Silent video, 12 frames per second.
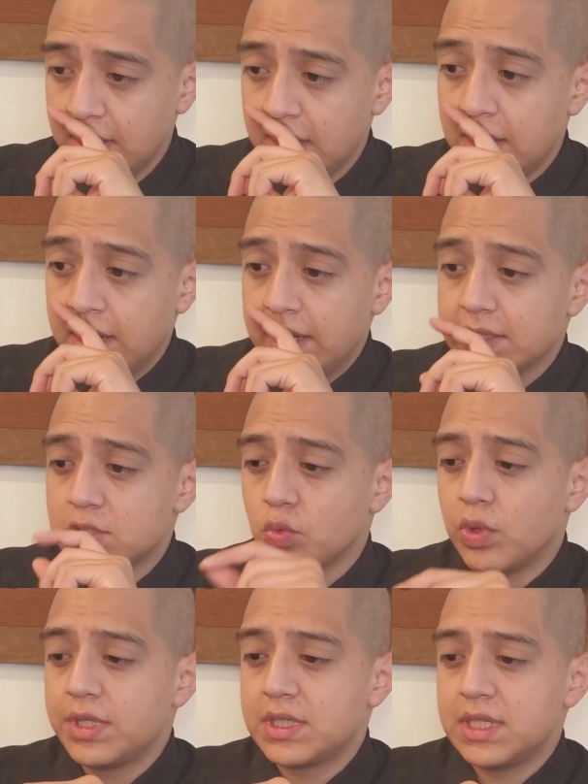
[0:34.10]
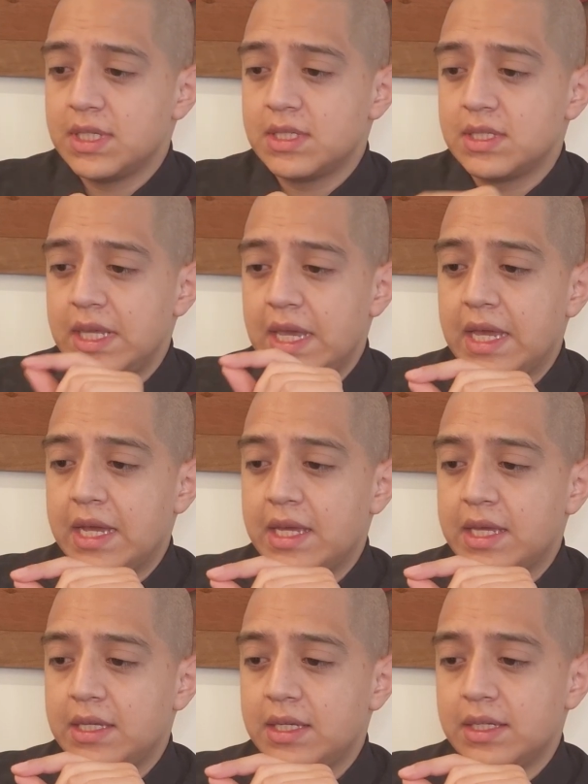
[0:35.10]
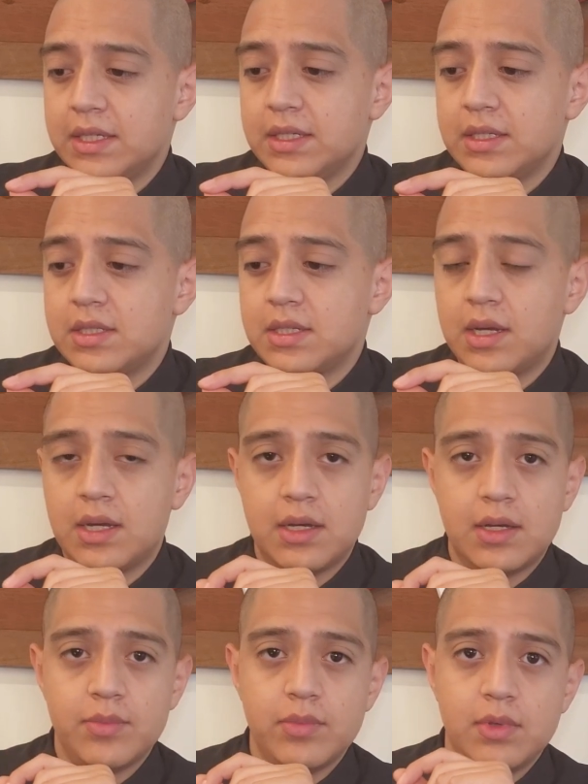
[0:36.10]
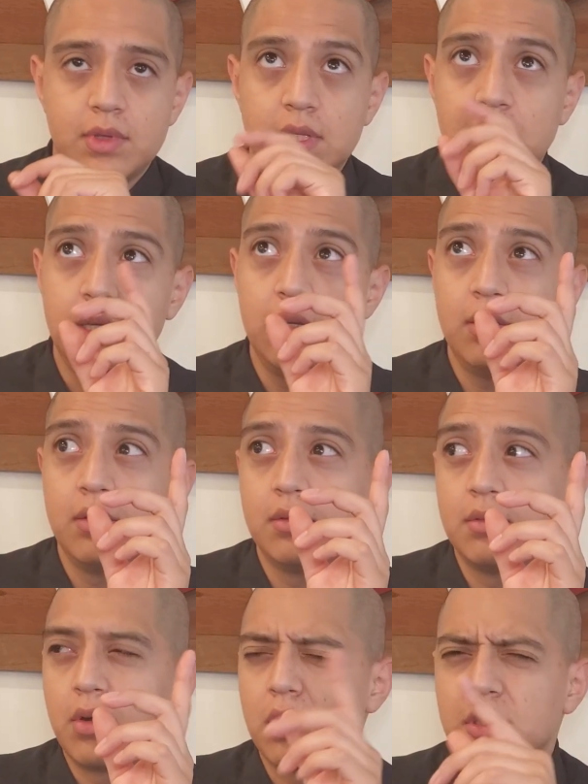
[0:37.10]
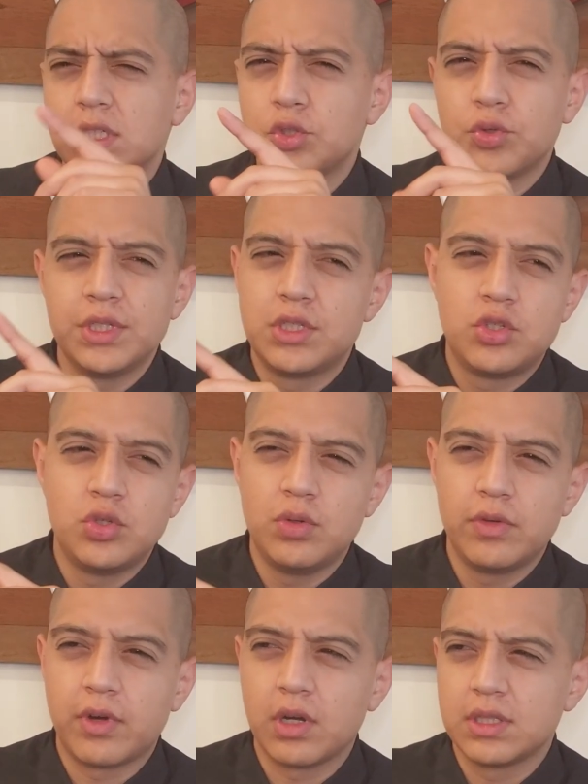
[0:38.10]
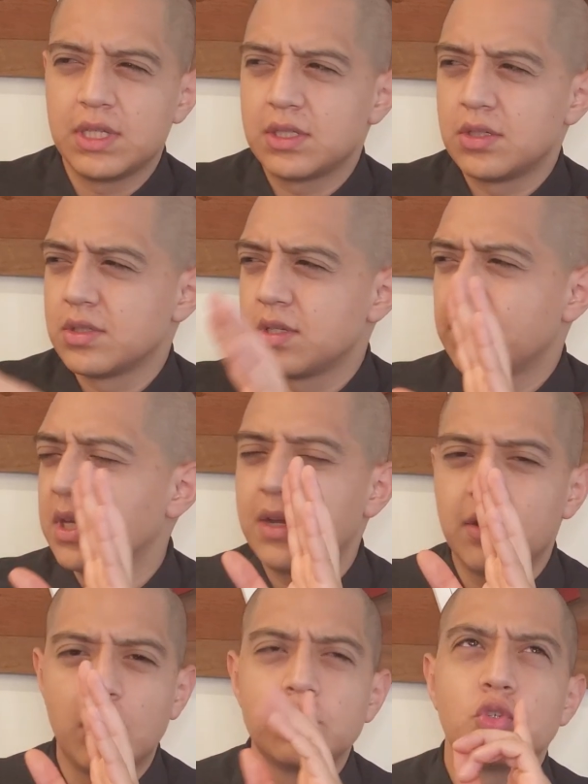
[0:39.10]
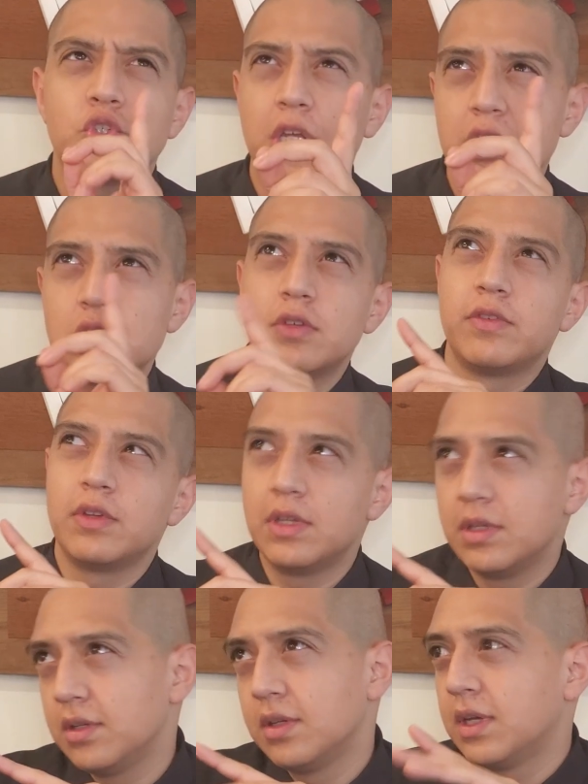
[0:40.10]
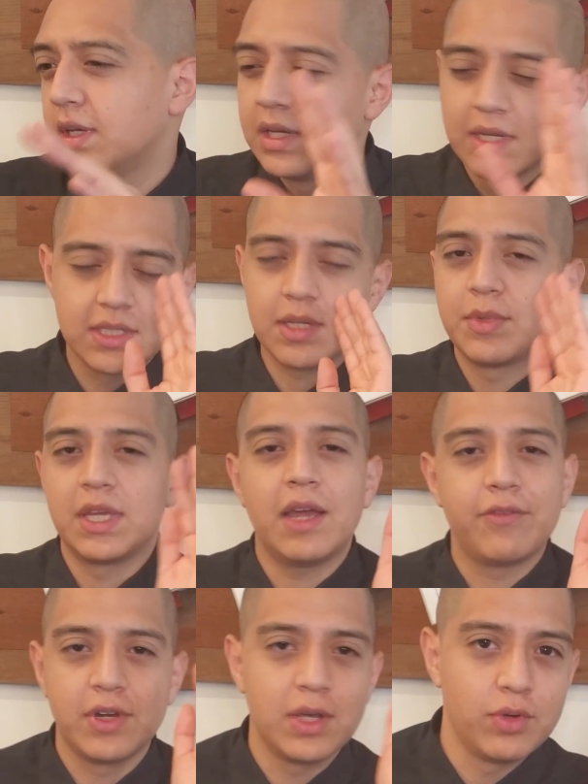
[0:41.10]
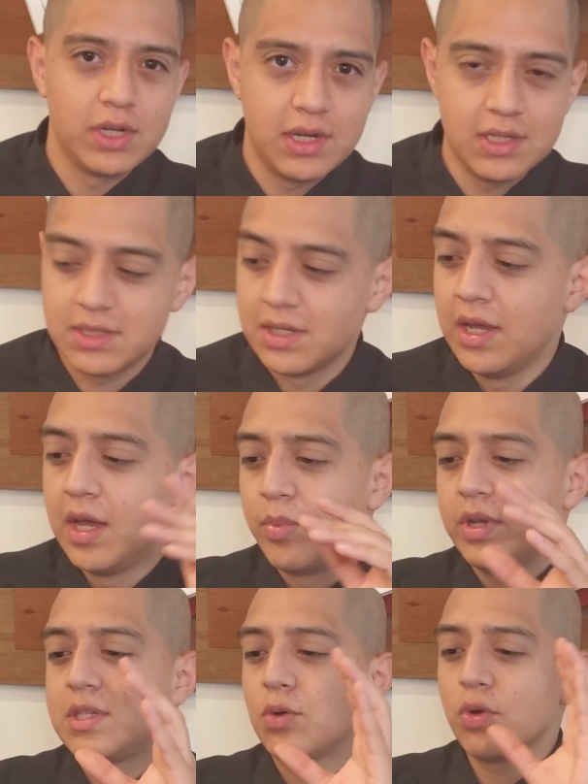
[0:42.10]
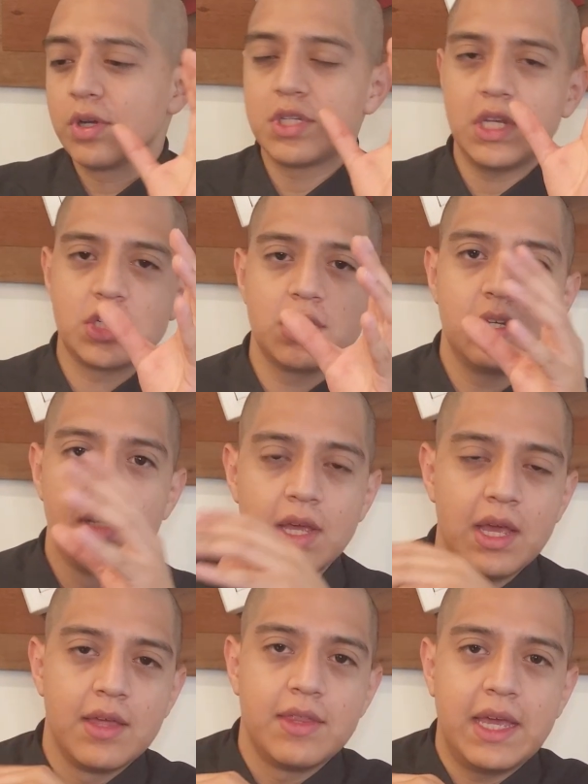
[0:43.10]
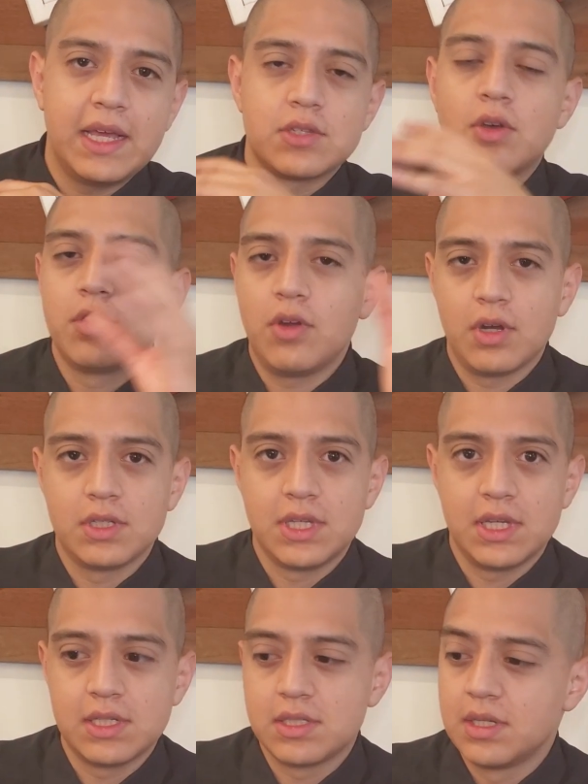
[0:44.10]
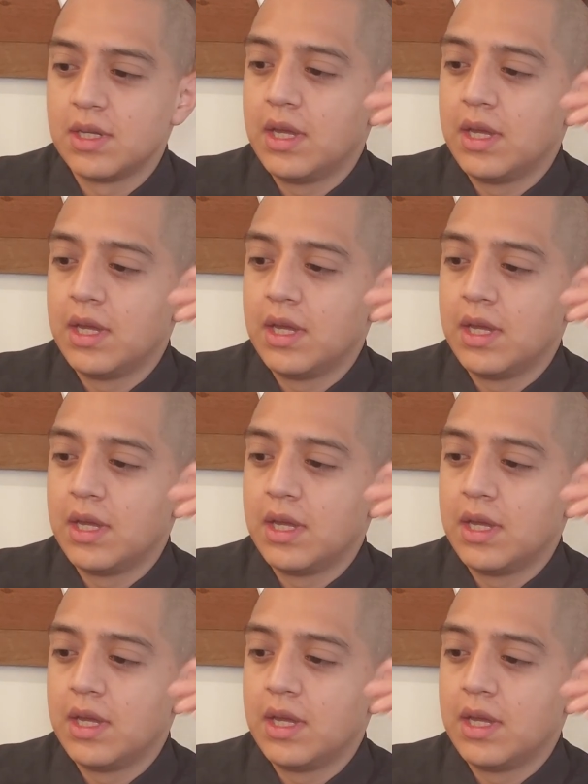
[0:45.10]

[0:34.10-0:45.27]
And so what this is the AIA is the Architectural Institute of Architects or something, association of something, I forget what it is. But it's an organization that has all the architects.